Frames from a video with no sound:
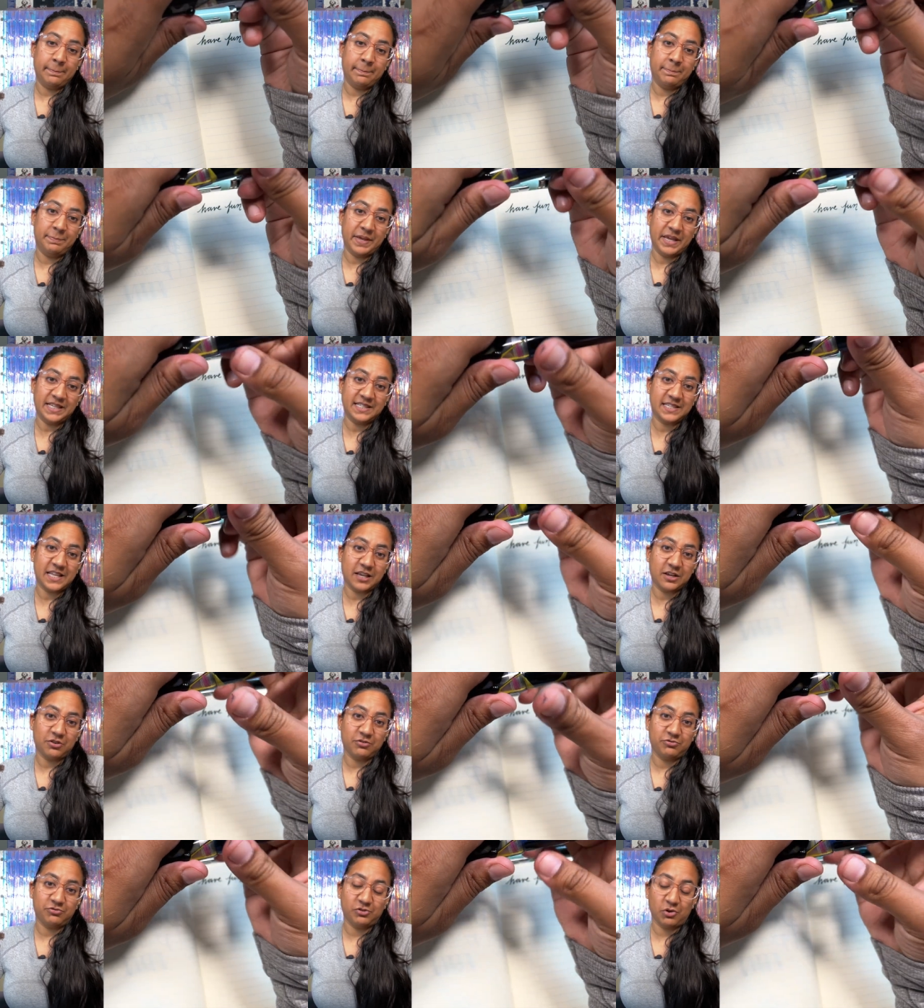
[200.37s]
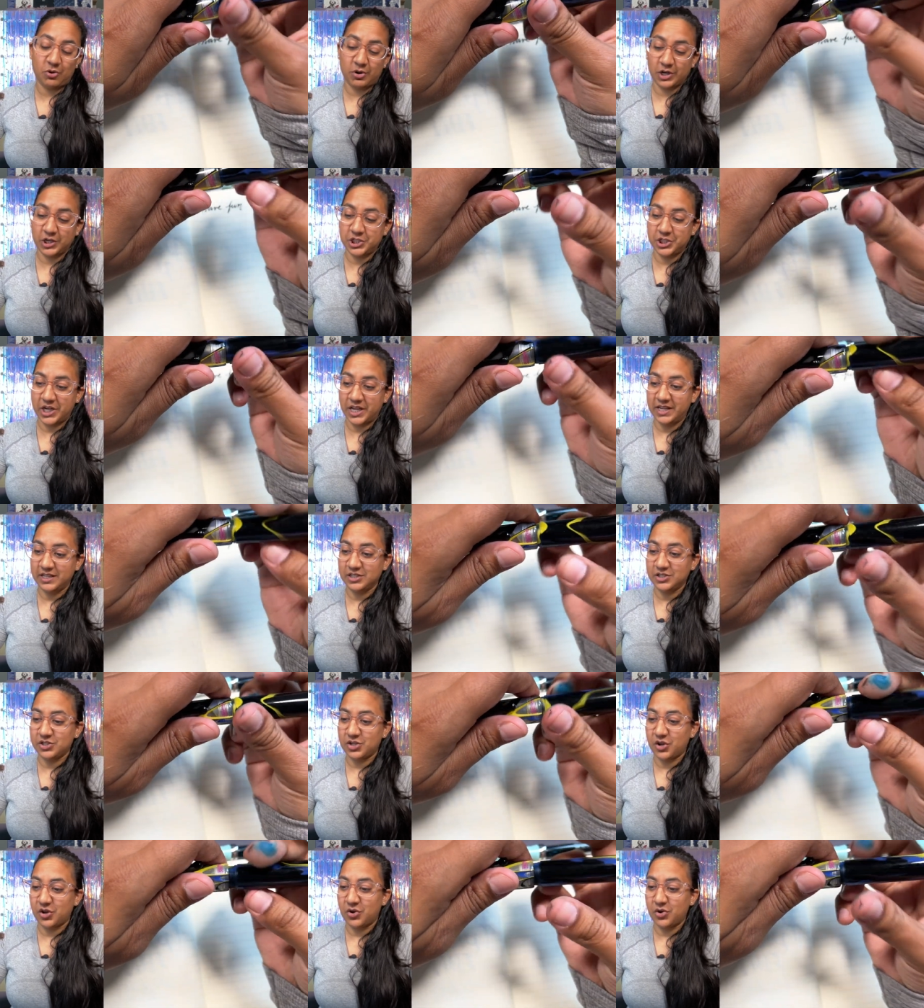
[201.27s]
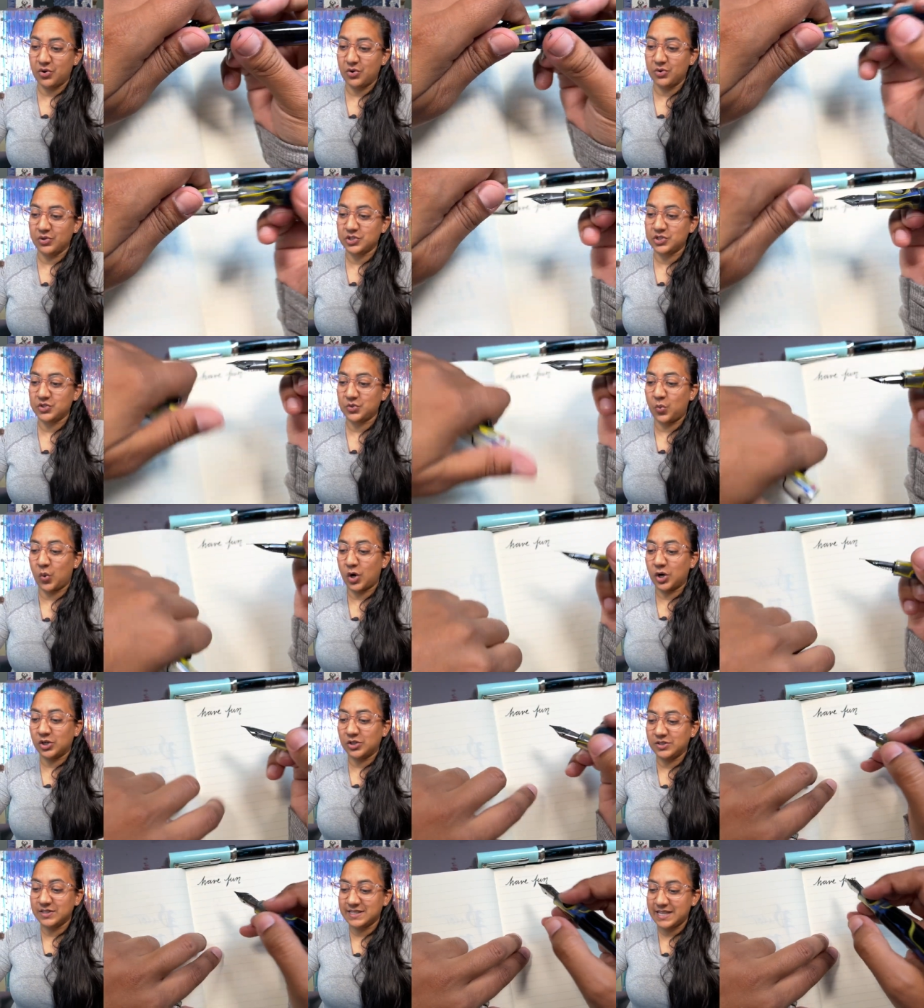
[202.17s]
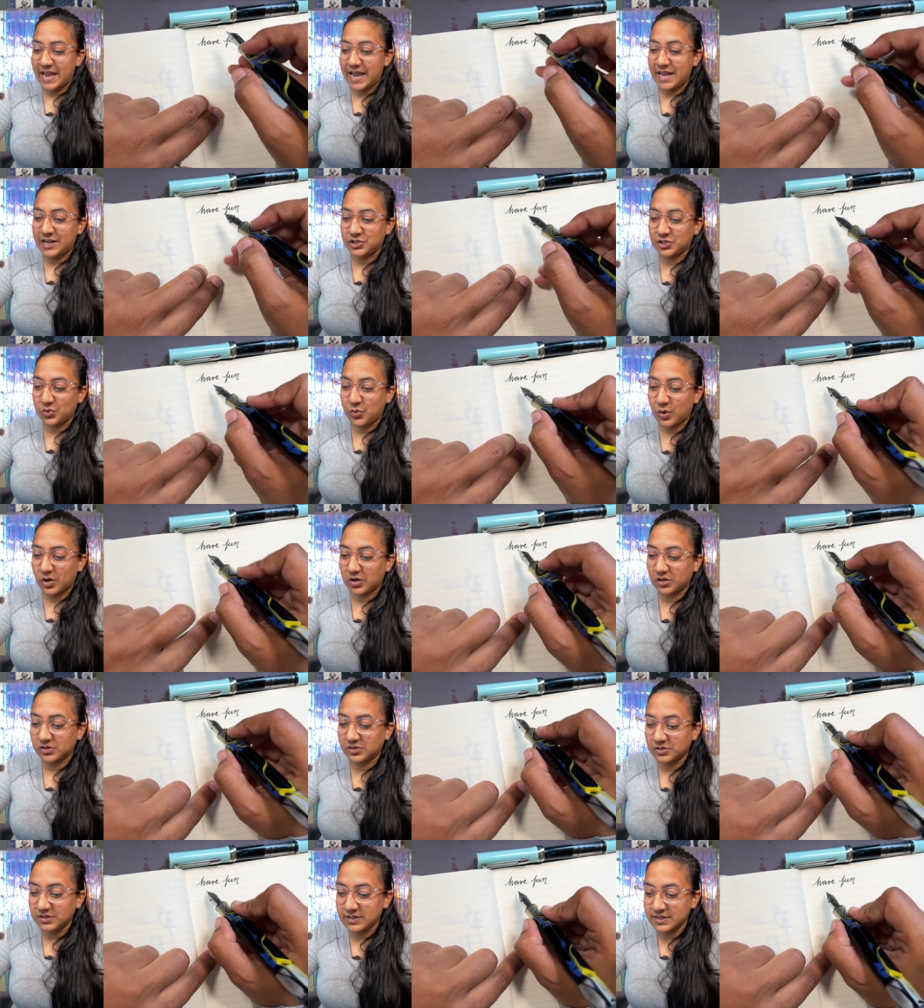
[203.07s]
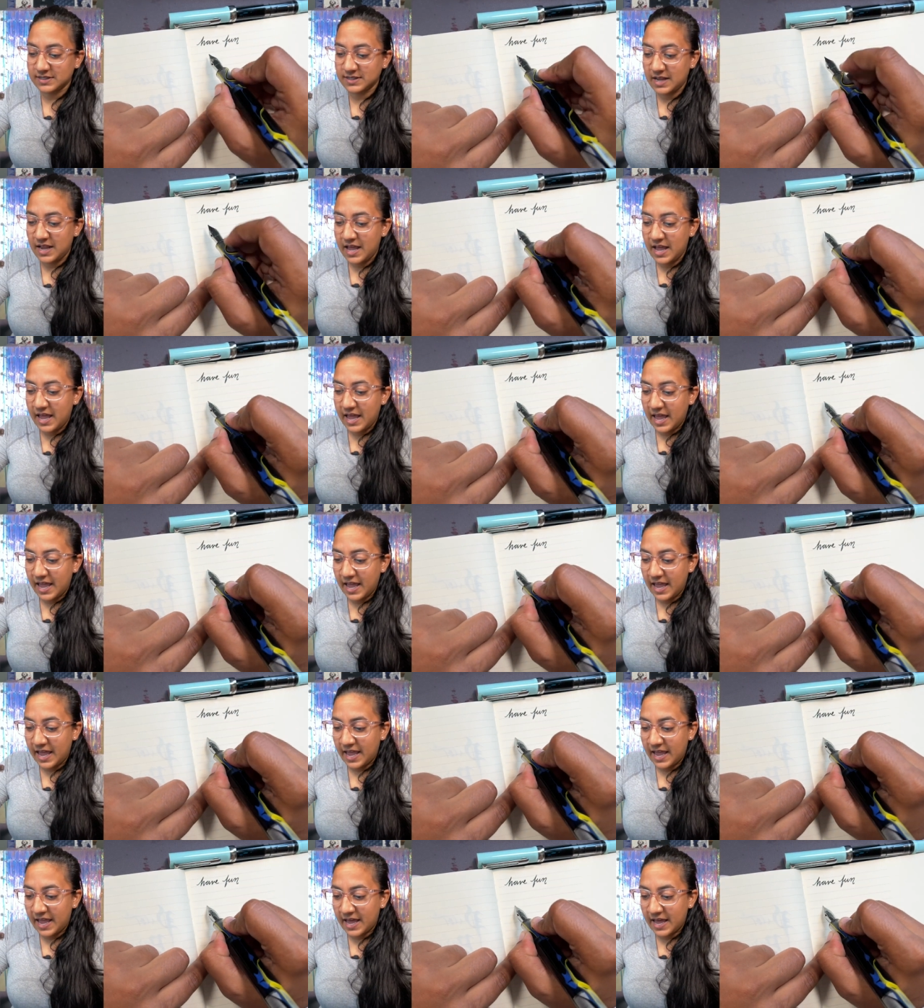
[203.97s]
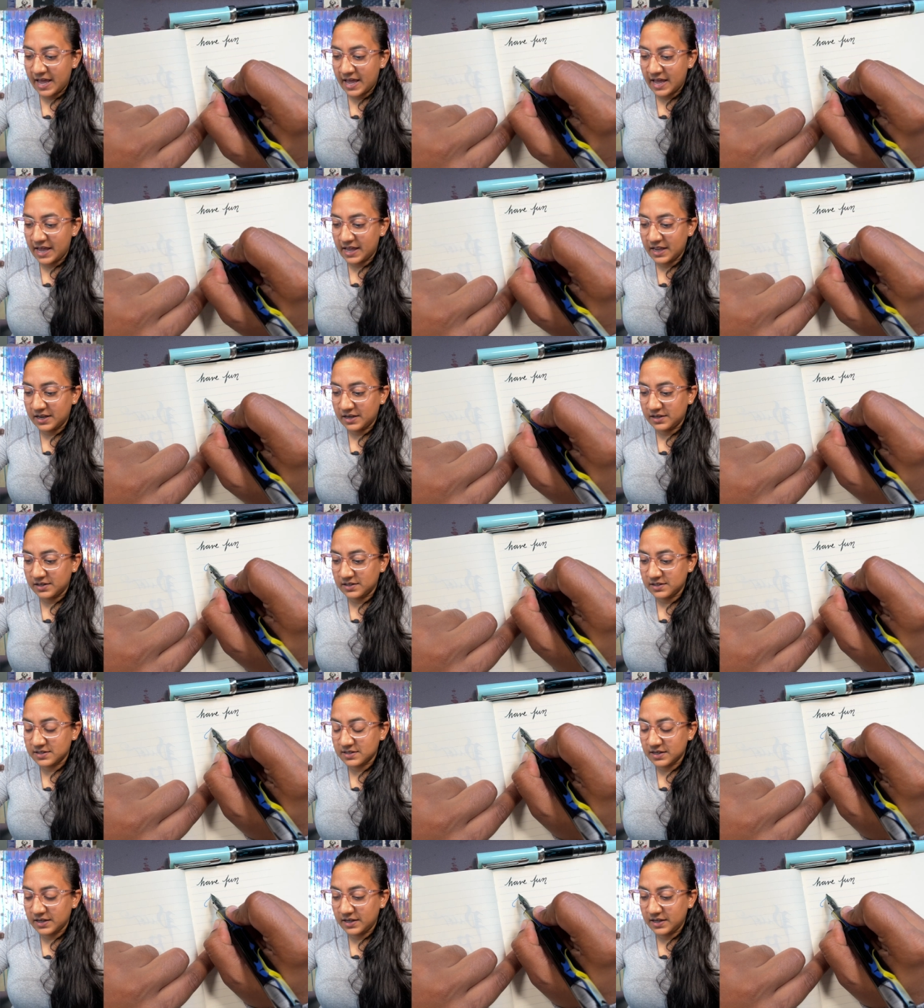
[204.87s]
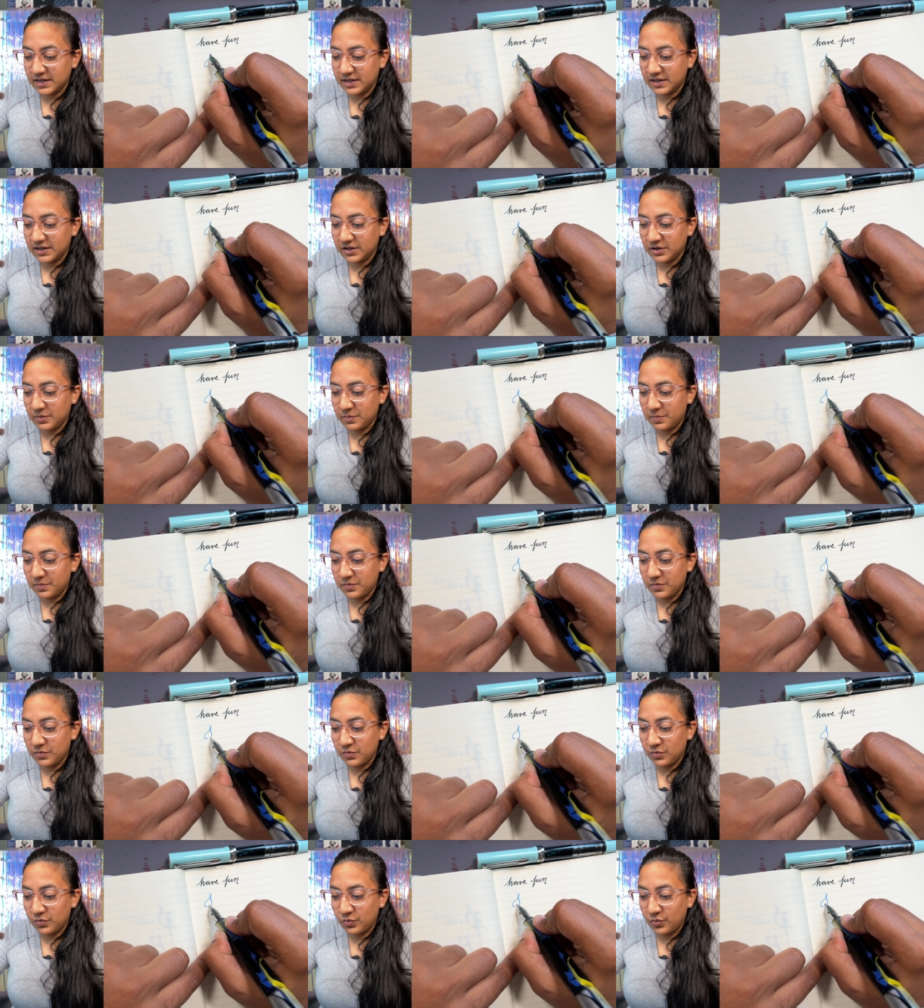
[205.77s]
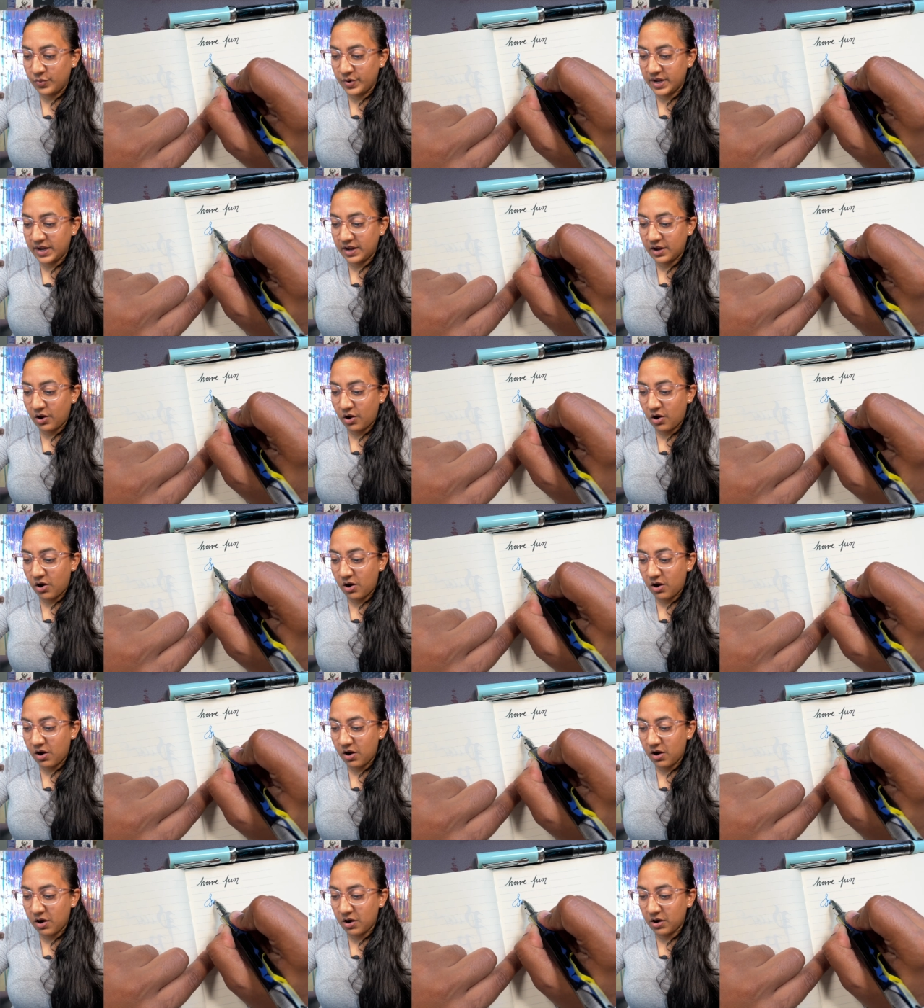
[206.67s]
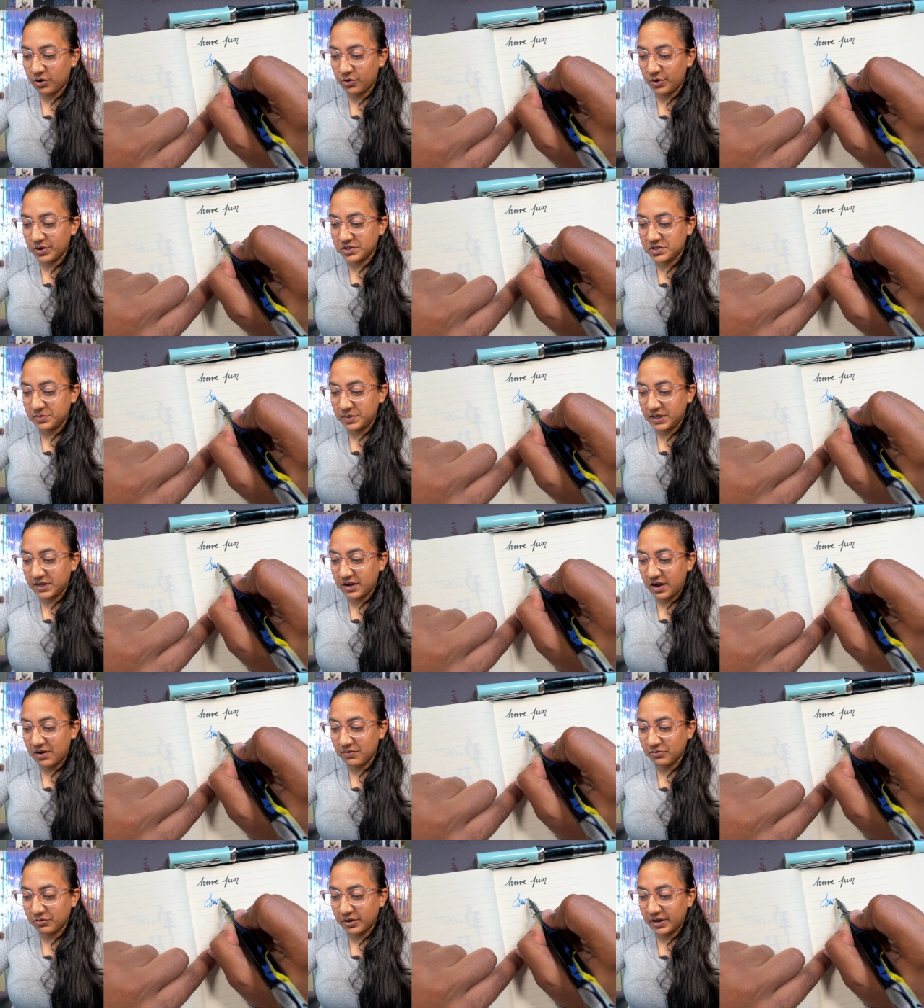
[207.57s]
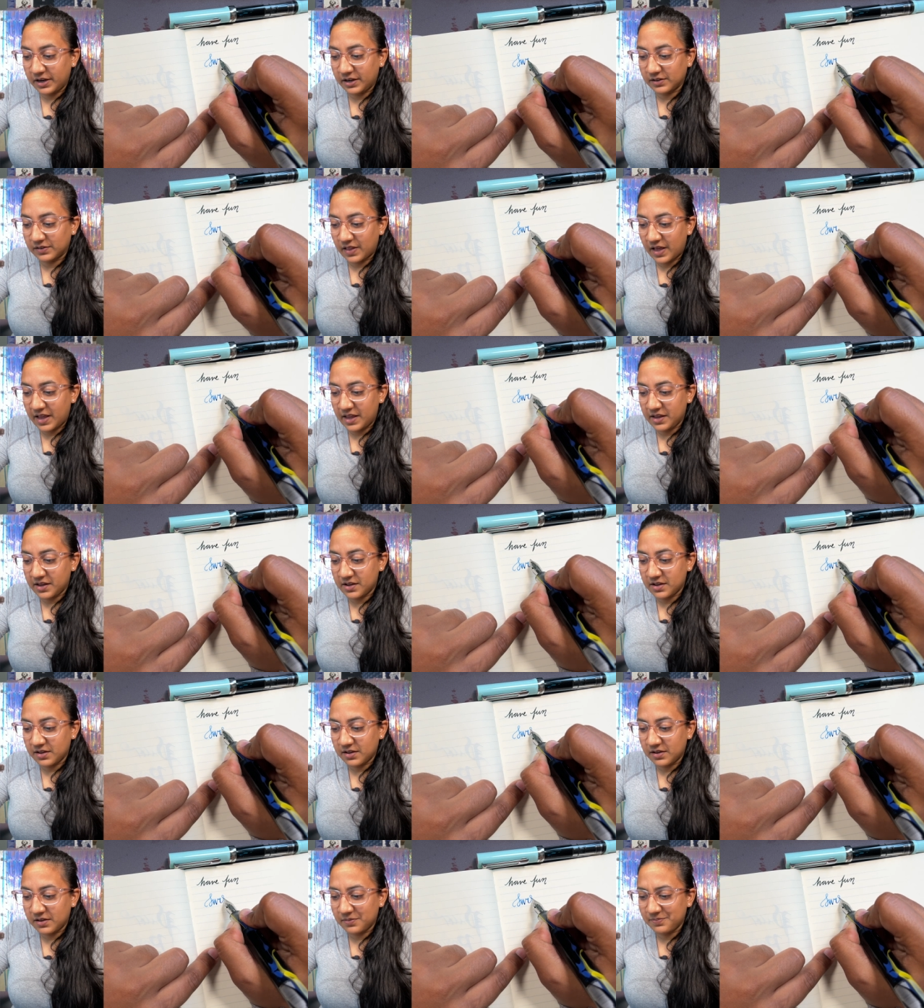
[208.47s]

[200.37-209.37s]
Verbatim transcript: basic flourishing, so swirls and twirls. And we are going to be covering like